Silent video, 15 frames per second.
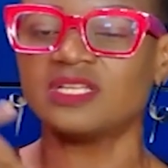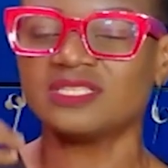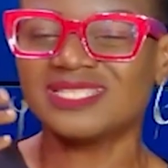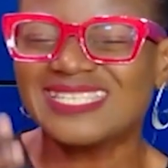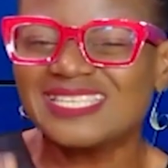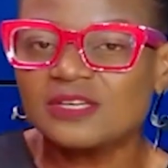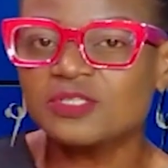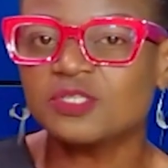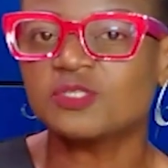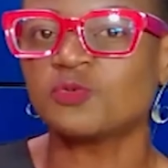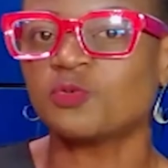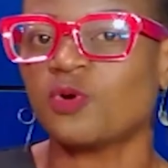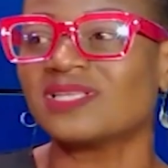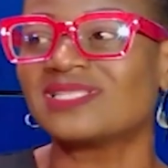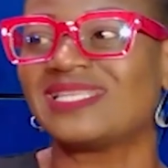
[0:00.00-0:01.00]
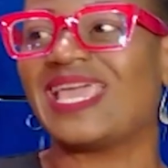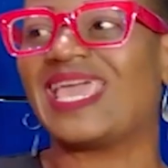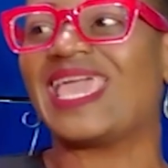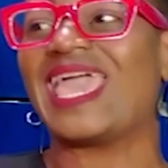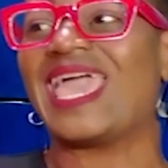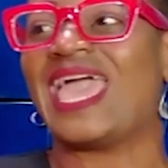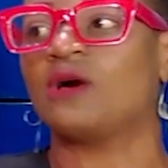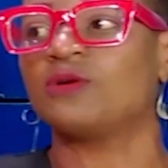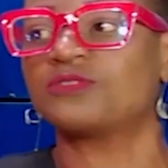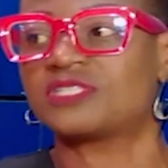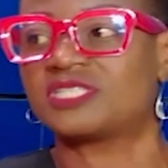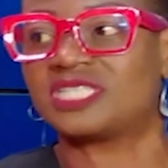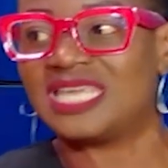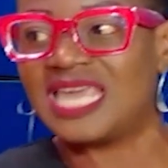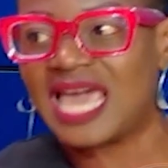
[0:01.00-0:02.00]
tilt towards the
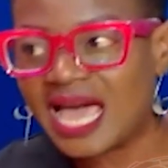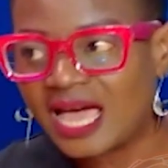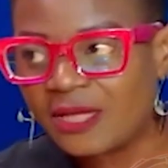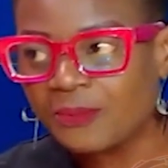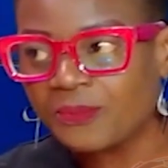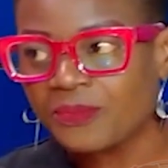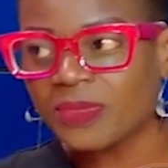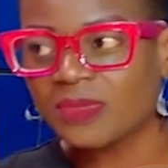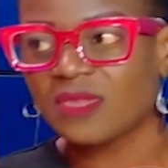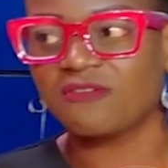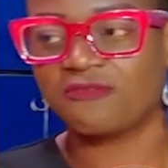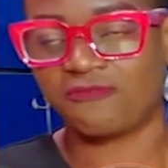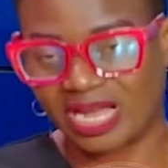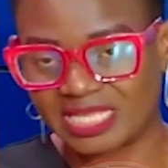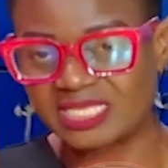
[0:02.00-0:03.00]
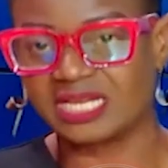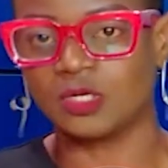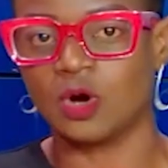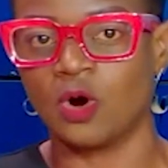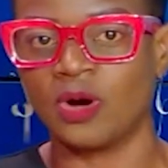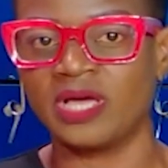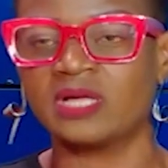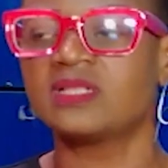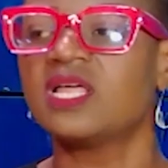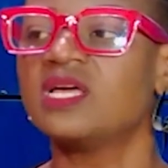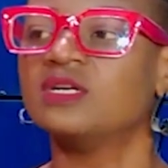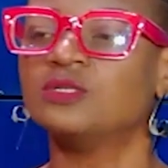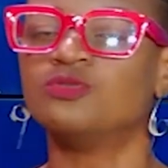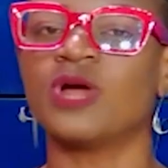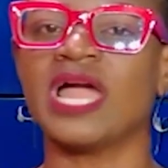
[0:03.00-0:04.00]
healthier fat and oil,
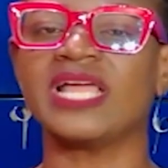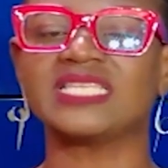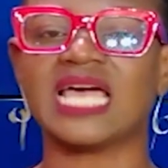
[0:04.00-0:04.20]
right?